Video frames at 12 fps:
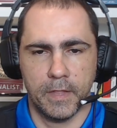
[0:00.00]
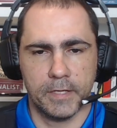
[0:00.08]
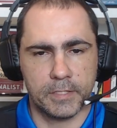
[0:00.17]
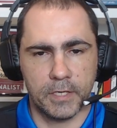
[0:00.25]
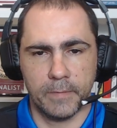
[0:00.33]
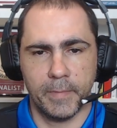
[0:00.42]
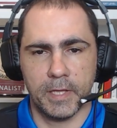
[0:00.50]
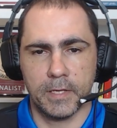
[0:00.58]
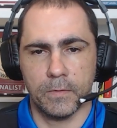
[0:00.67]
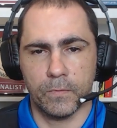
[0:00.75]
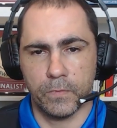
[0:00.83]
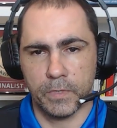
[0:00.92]
That's going to make
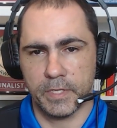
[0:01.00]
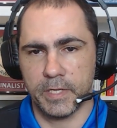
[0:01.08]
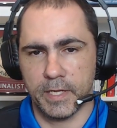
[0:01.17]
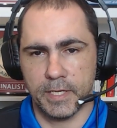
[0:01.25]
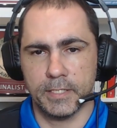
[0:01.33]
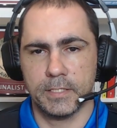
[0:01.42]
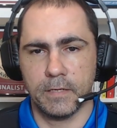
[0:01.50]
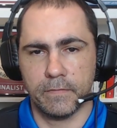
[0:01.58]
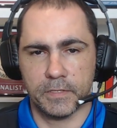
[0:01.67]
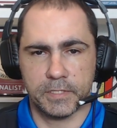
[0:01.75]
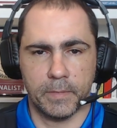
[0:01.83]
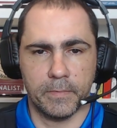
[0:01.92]
it really easy
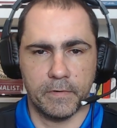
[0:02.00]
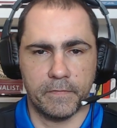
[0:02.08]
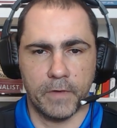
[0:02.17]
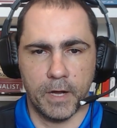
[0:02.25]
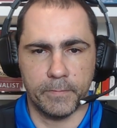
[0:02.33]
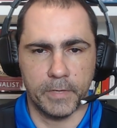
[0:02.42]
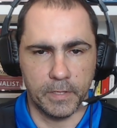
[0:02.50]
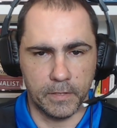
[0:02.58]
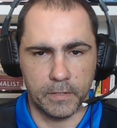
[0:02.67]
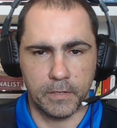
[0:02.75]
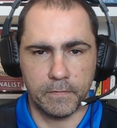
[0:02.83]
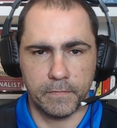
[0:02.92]
for someone to find what they're
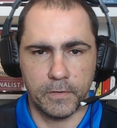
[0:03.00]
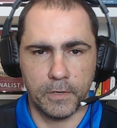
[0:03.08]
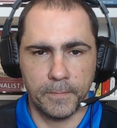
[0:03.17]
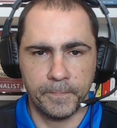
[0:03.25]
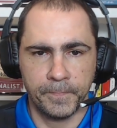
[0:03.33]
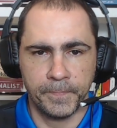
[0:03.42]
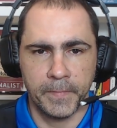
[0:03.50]
looking for.